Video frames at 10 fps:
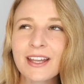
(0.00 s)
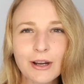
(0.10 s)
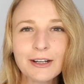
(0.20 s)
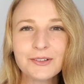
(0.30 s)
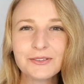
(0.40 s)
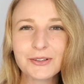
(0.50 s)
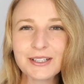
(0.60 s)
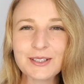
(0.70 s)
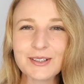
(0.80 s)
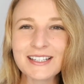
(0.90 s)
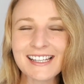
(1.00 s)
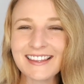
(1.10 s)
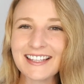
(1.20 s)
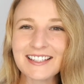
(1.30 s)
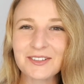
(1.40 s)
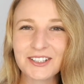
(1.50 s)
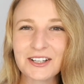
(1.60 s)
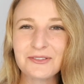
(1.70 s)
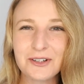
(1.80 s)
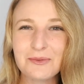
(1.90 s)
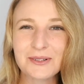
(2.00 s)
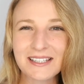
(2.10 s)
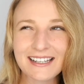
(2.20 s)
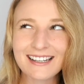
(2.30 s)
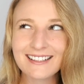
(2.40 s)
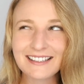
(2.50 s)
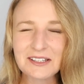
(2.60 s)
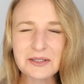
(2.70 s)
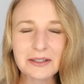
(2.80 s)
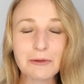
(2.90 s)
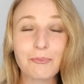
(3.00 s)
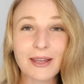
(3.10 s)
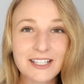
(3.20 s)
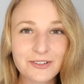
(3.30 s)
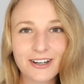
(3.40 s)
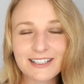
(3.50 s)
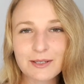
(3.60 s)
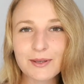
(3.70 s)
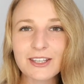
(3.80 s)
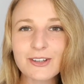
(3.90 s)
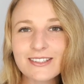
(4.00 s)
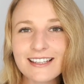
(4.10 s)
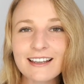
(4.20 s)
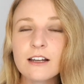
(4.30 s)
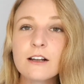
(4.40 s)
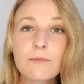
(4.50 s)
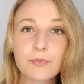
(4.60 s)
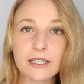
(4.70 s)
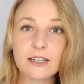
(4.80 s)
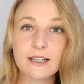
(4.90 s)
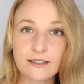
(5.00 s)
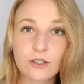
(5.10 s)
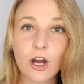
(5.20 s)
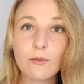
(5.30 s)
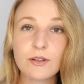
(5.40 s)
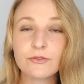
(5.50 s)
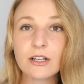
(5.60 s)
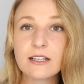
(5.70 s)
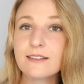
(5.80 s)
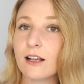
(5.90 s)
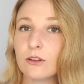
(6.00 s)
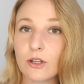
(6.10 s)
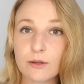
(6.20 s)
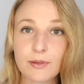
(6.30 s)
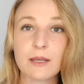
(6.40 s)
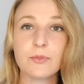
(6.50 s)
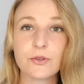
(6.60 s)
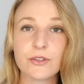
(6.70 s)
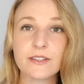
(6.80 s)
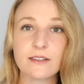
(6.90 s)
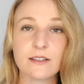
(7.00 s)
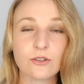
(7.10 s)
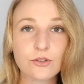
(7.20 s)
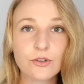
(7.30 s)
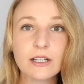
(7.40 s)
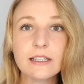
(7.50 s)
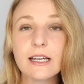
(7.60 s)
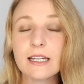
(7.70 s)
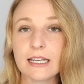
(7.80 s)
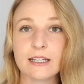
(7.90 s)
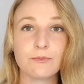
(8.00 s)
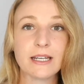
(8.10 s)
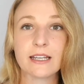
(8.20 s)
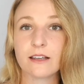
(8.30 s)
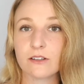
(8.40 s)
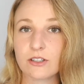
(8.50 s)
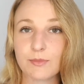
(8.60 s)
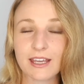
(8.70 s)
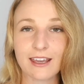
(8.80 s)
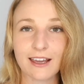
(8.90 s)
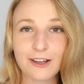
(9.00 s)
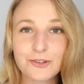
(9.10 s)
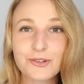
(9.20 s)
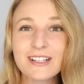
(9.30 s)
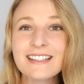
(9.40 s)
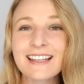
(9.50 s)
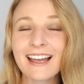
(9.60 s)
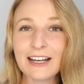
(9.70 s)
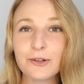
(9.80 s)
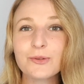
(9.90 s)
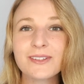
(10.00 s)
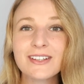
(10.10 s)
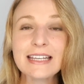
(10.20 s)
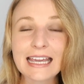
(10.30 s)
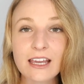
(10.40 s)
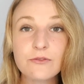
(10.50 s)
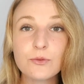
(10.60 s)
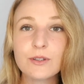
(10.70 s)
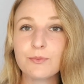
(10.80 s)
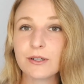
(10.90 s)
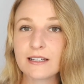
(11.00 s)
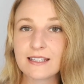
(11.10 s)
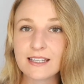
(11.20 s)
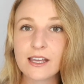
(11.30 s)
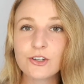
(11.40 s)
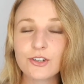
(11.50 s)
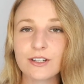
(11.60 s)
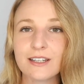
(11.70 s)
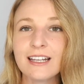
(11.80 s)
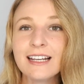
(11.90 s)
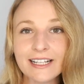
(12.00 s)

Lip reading: Try to avoid using this in really formal settings. It's not the best phrase to be using, but it is a common phrase. A lot of people use this in Australia, in many English-speaking countries. And also careful with the pronunciation.